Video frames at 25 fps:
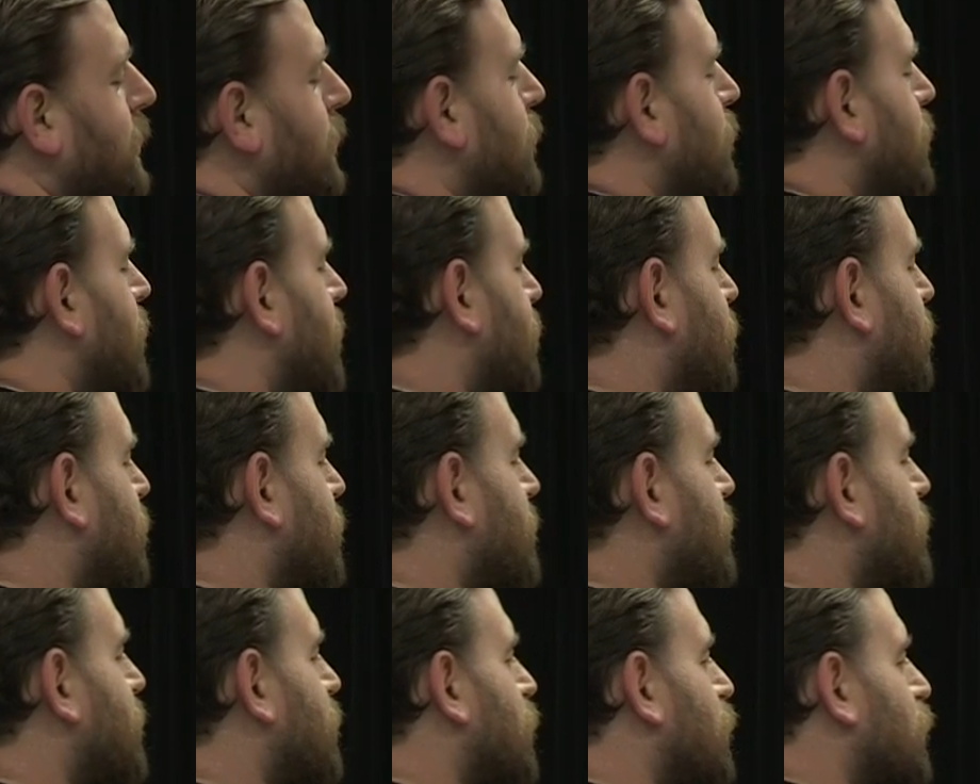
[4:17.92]
you have to
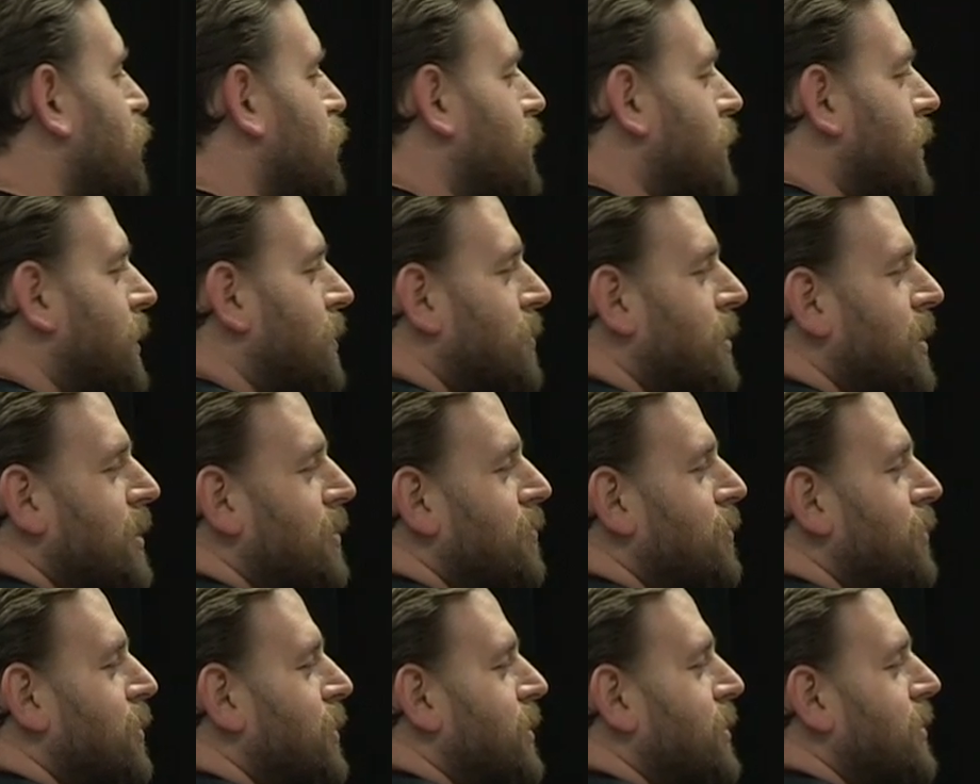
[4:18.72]
excuse me.
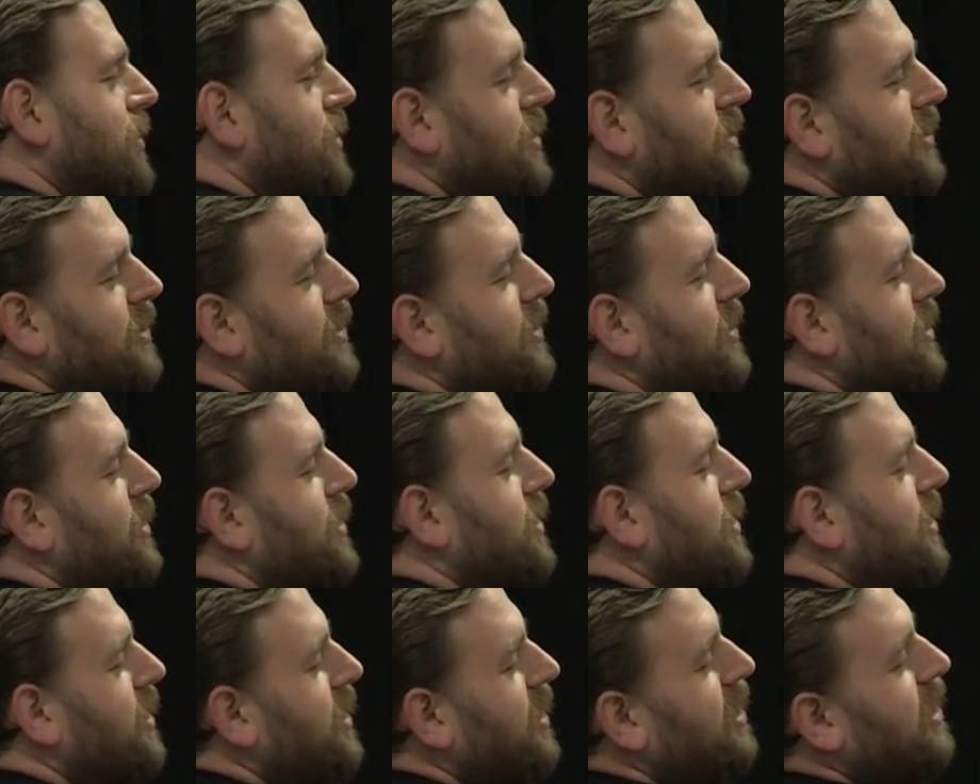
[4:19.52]
I'm
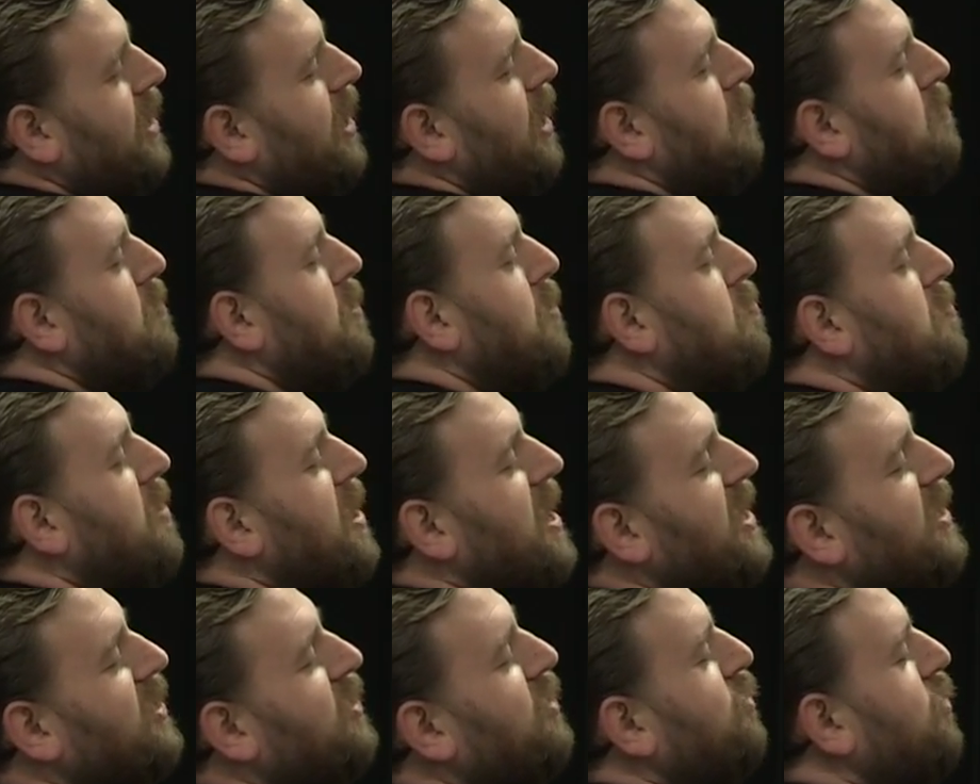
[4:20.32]
a
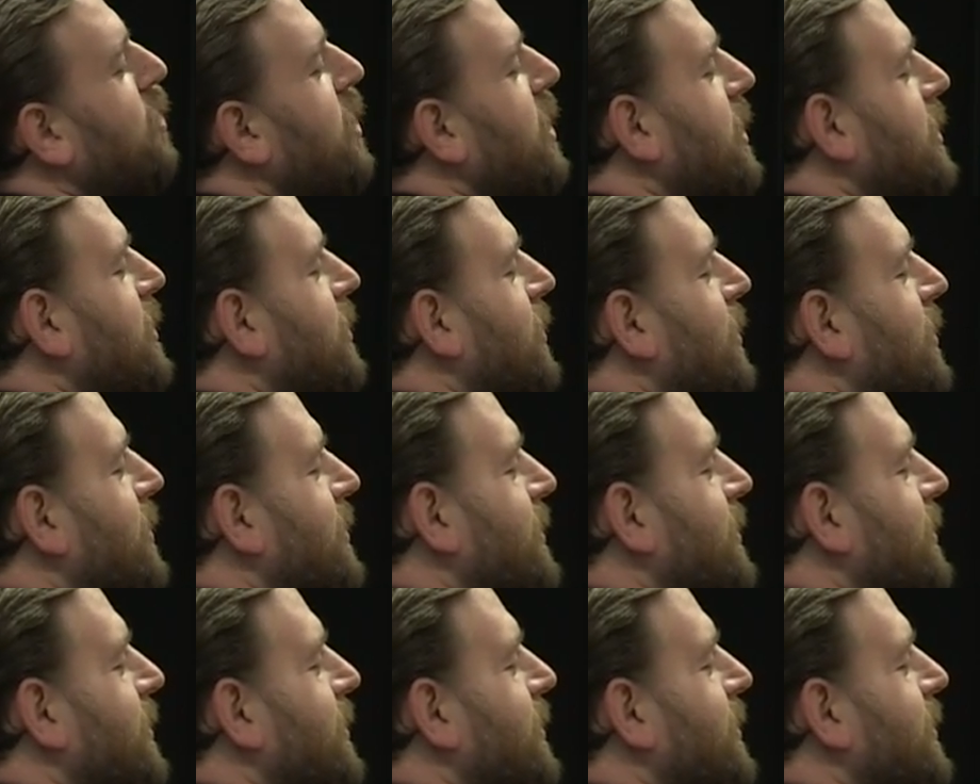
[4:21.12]
bad director.